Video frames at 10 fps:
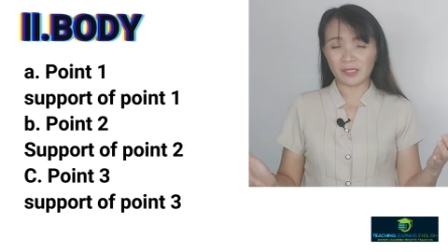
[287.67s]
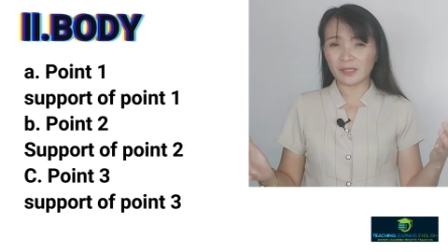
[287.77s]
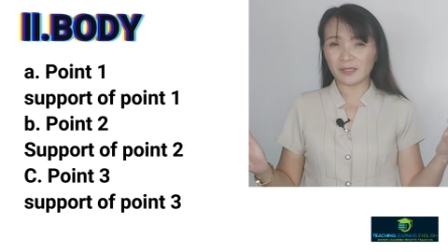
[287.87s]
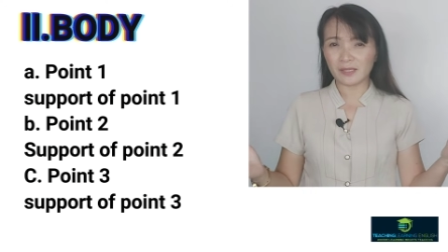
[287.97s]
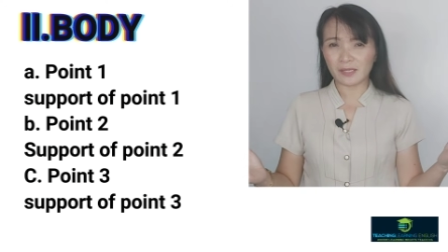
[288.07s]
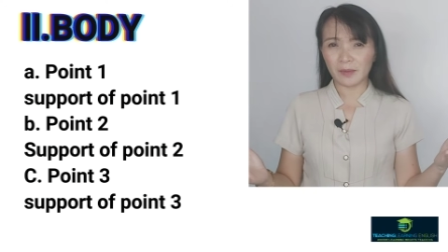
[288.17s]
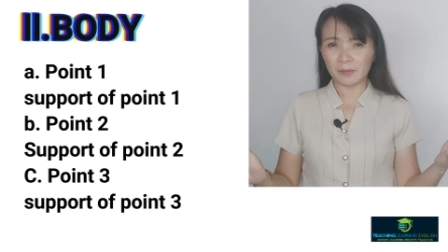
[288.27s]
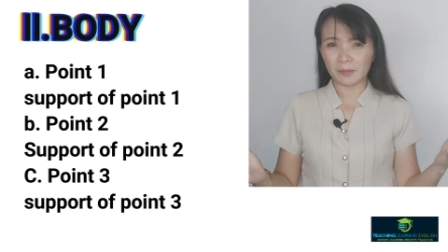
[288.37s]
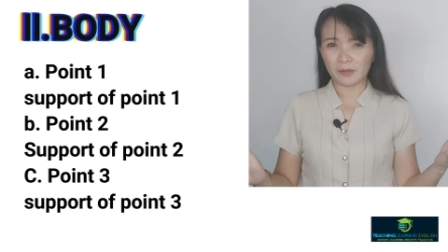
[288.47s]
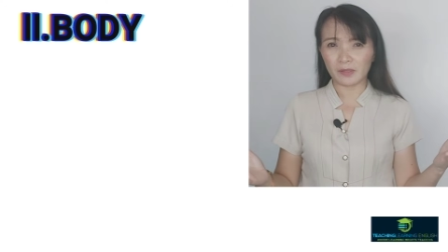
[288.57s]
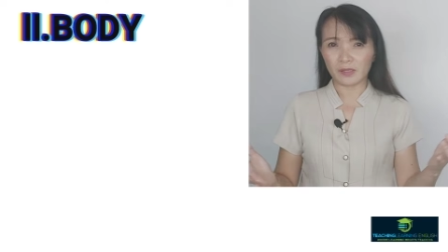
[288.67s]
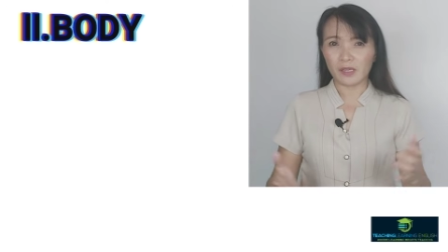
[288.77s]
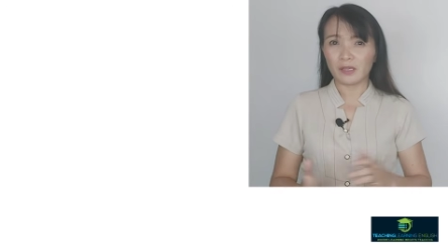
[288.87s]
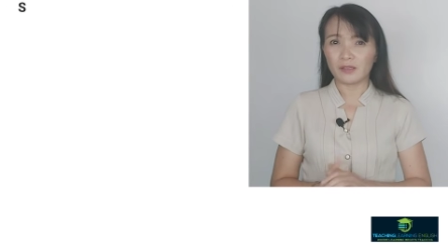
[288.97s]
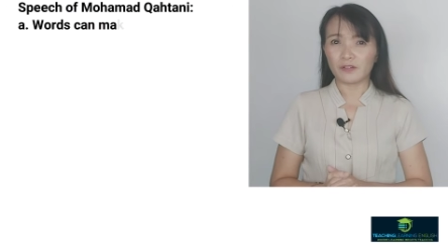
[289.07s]
In the sample,
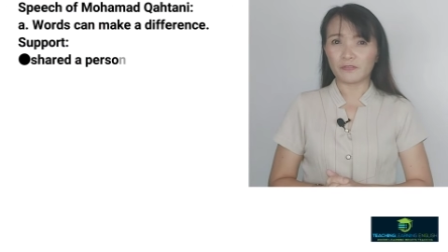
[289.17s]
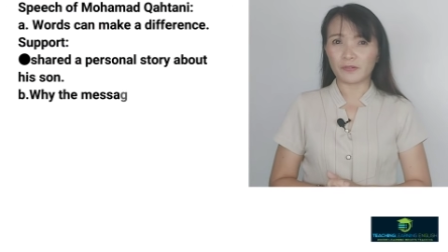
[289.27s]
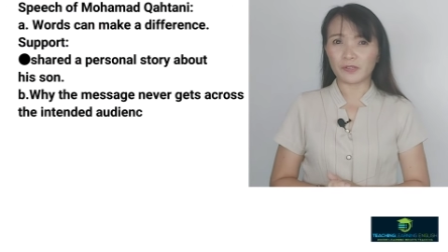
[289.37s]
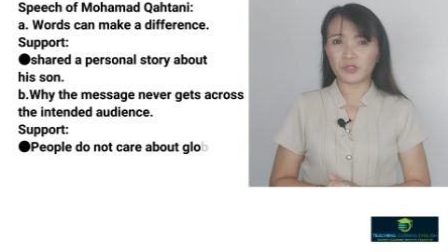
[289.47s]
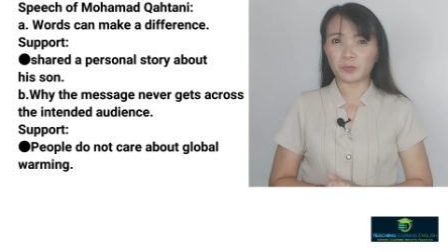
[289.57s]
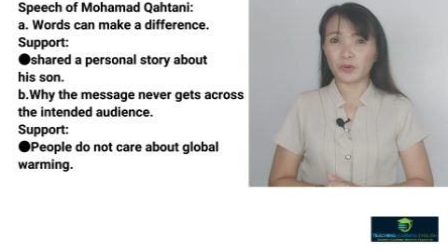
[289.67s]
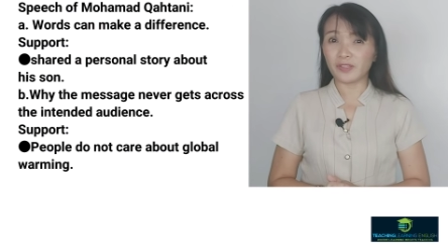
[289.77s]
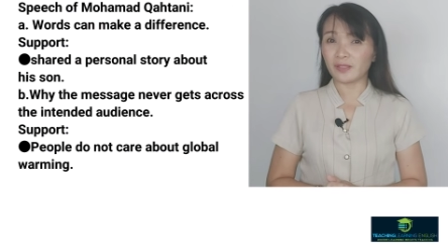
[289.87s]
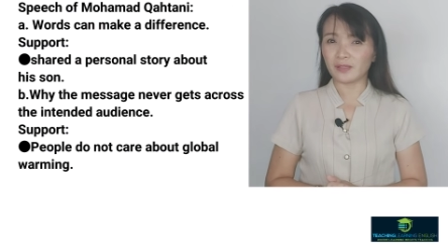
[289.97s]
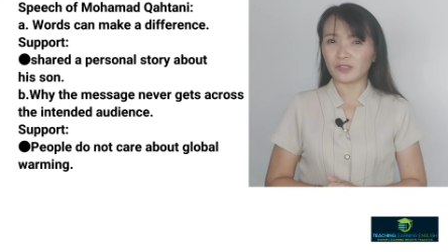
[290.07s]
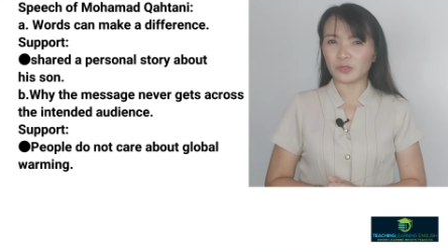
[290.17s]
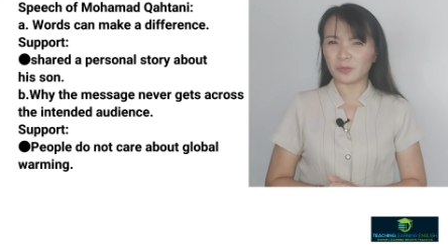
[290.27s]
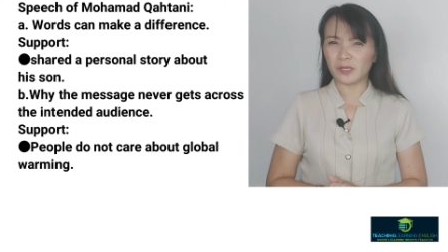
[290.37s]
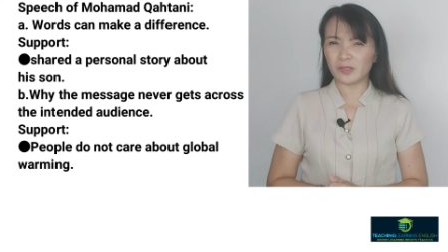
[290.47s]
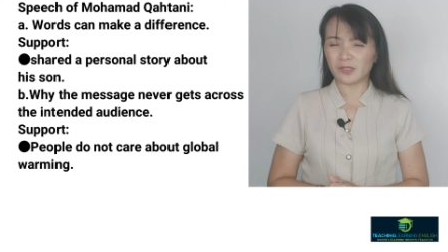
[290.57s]
the first point in his
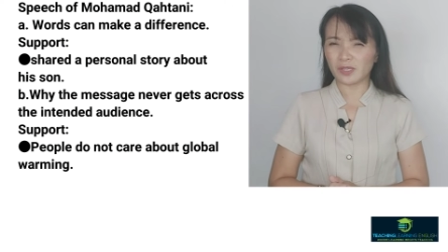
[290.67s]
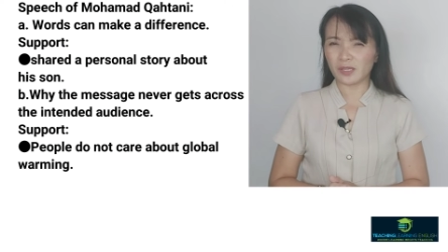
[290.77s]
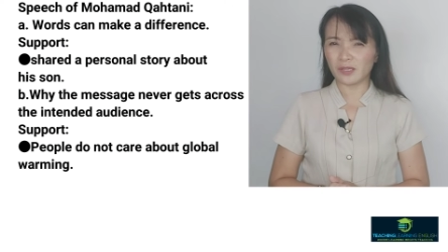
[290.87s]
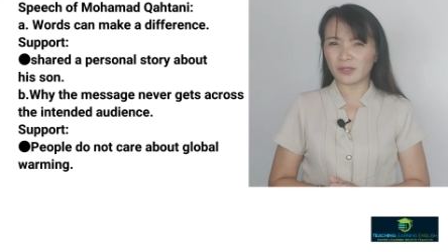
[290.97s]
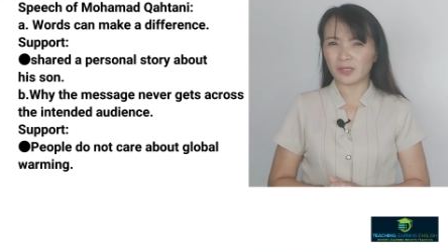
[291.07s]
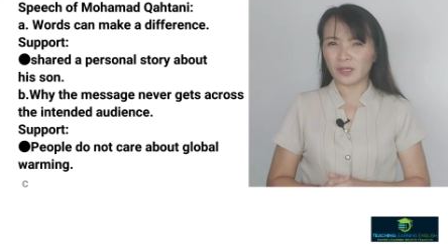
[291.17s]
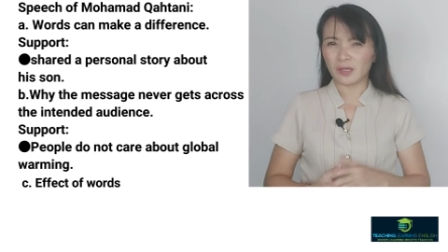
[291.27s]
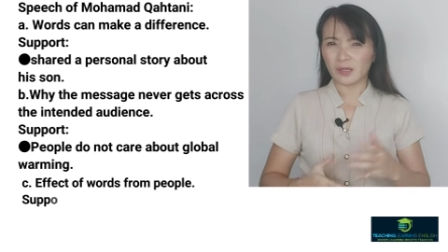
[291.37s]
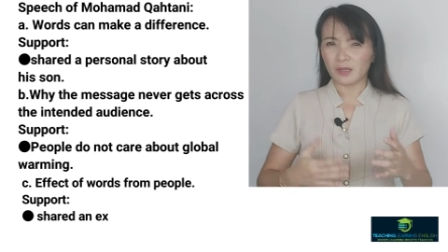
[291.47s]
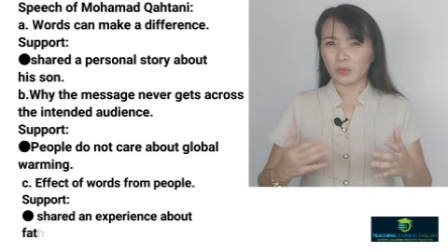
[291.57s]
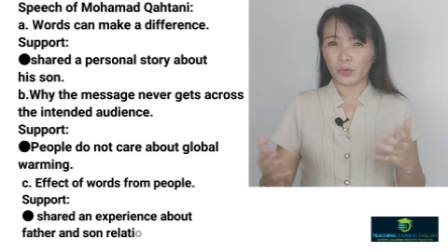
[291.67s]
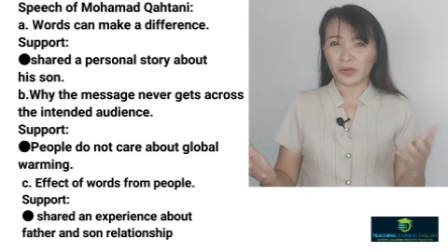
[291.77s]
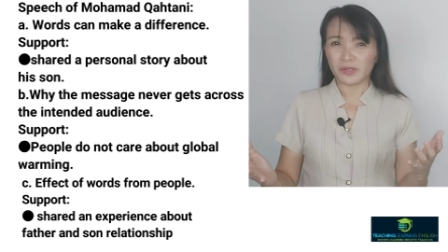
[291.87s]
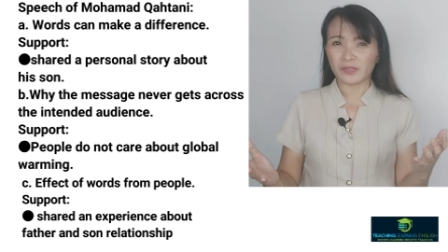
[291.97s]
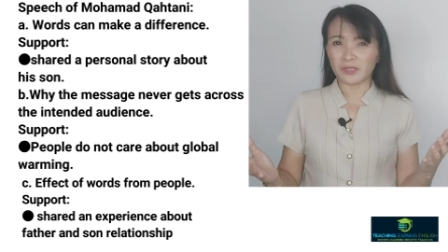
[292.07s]
speech is
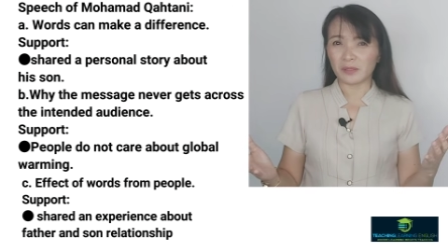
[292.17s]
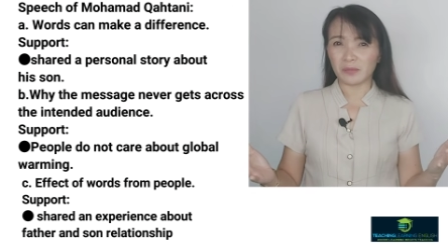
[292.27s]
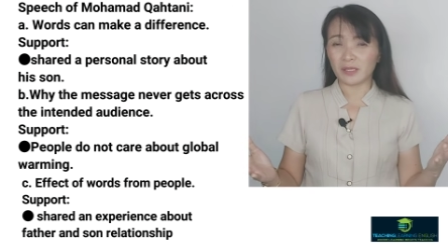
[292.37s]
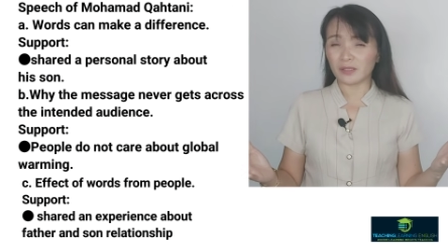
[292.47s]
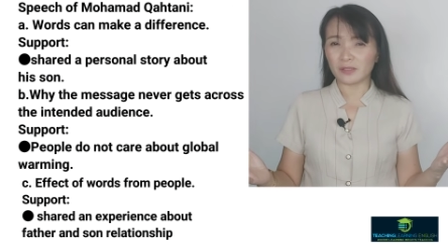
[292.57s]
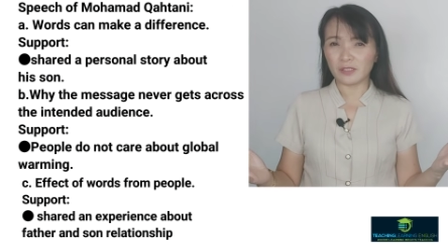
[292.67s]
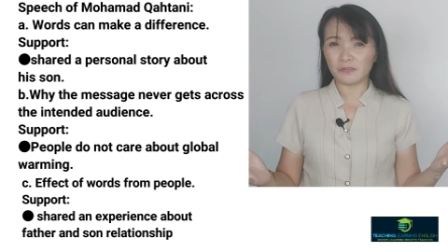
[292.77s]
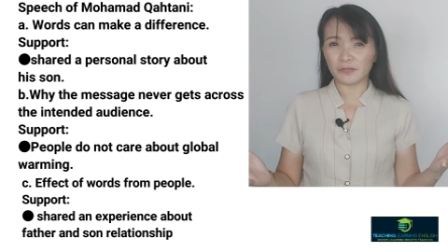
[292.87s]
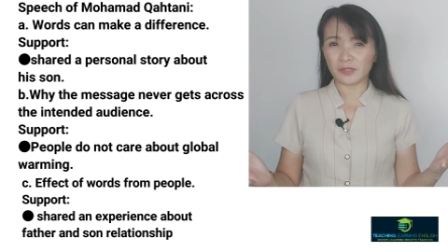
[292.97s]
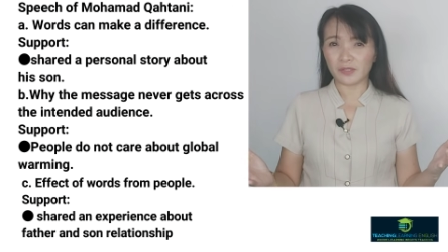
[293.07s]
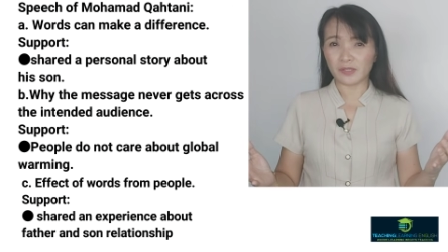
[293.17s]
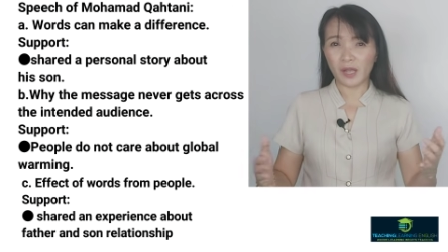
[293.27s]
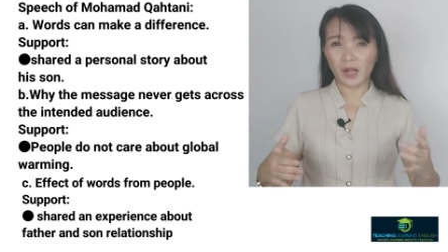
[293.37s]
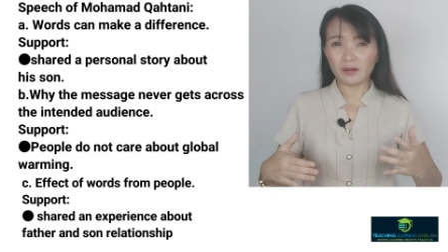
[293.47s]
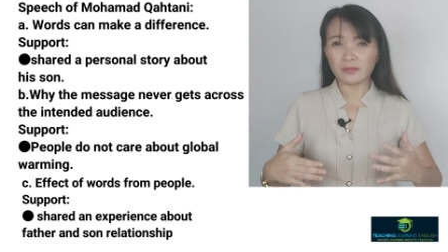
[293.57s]
words can make a difference.
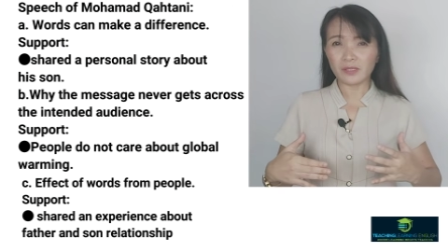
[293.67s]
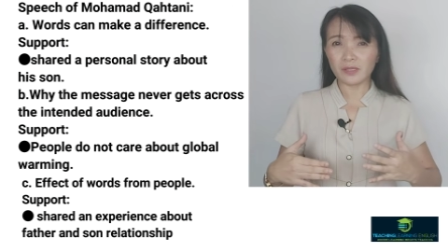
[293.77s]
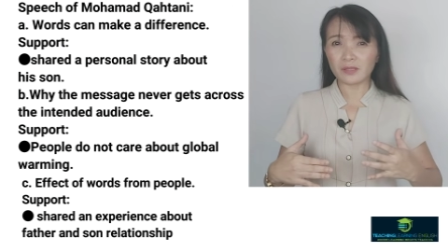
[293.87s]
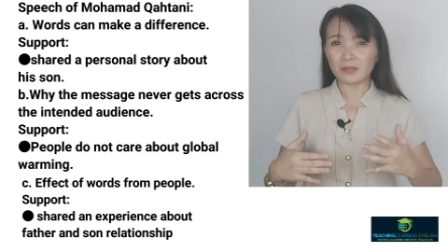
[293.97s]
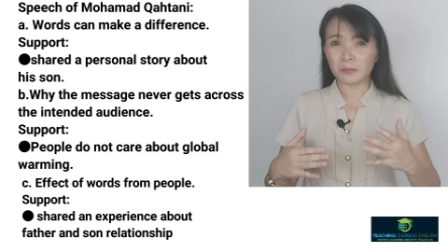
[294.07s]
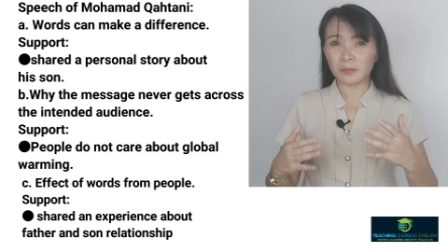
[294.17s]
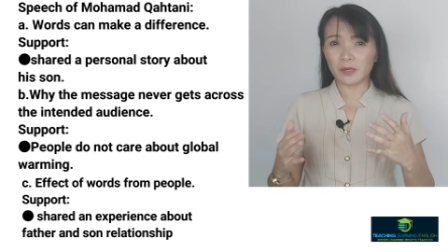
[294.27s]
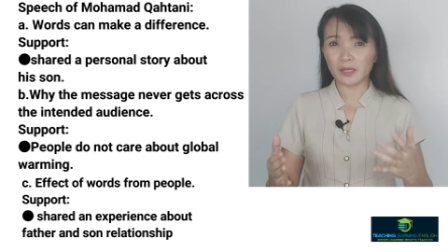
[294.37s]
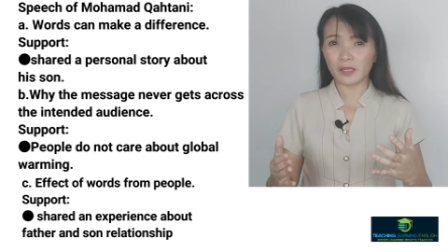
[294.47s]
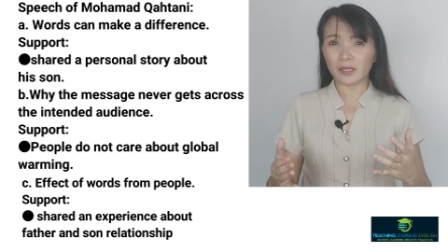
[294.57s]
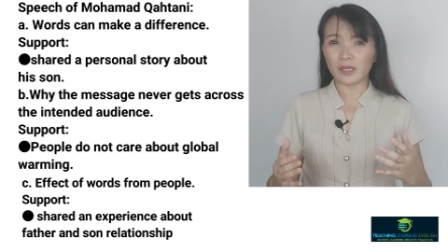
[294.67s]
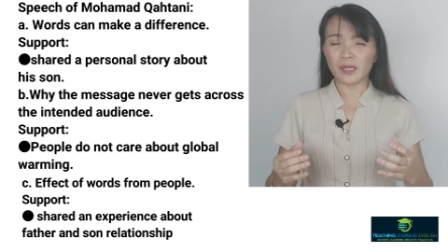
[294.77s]
How did he support it?